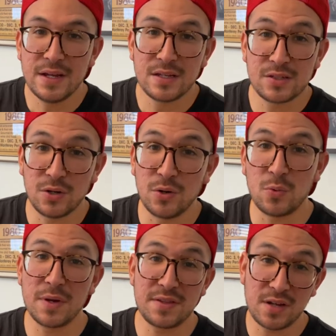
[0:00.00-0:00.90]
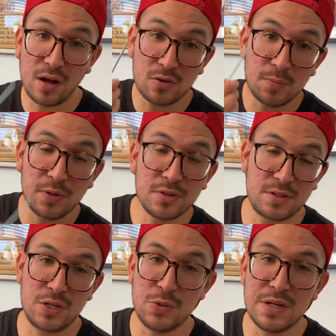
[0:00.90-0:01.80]
So with toggle
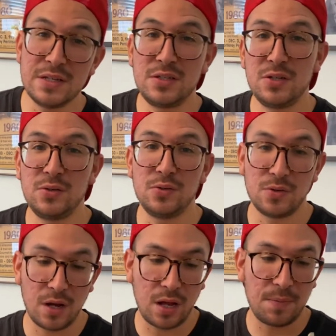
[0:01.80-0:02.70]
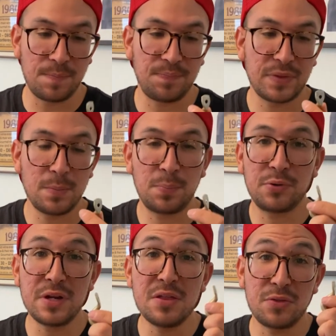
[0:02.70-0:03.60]
bolts, you need to
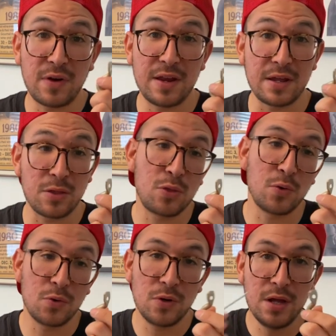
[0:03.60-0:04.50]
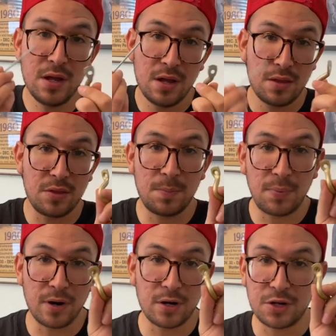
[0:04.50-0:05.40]
pre-thread it through the
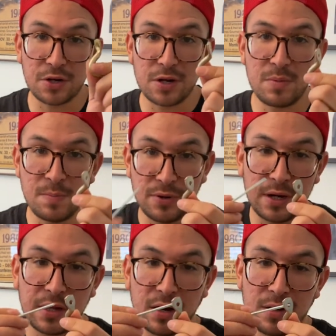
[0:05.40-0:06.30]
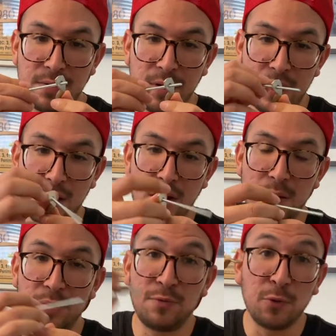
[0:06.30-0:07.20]
part you're going to be putting it on
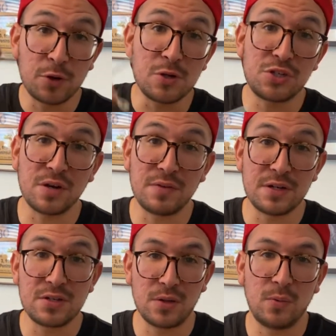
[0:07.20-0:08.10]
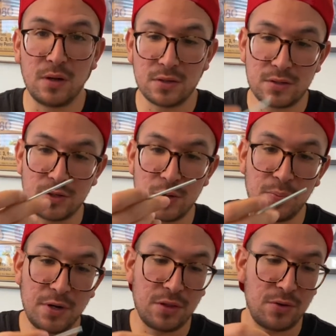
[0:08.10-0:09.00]
before you shove it into the wall. So you
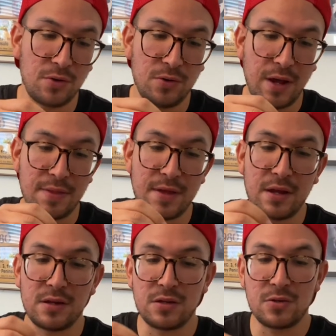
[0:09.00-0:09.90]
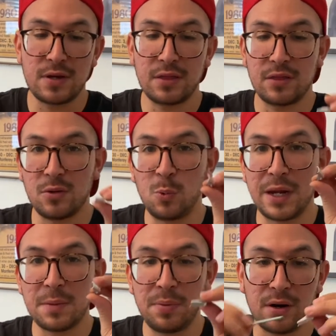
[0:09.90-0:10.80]
put it through and then you get the
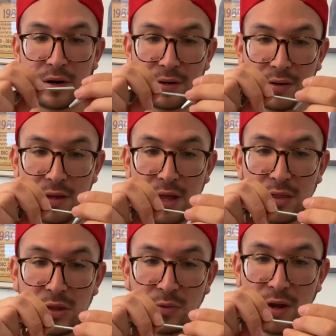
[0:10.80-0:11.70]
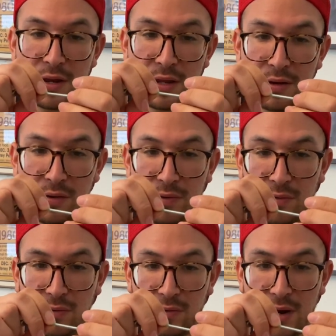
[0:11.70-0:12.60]
wing part and thread it
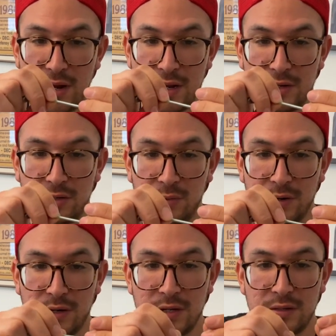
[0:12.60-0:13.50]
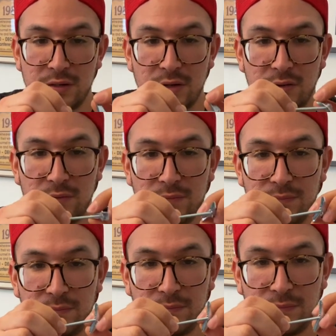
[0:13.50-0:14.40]
right into where it needs to go.
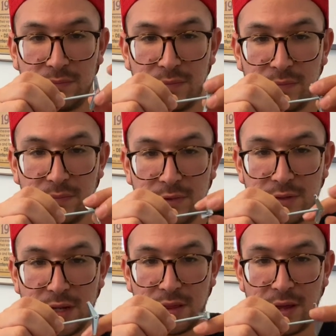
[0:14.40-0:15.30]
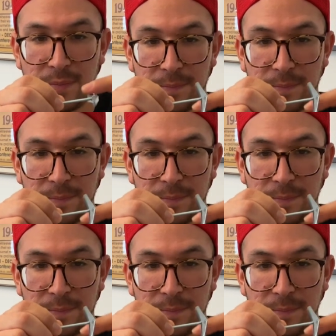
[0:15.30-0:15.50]
Just like that.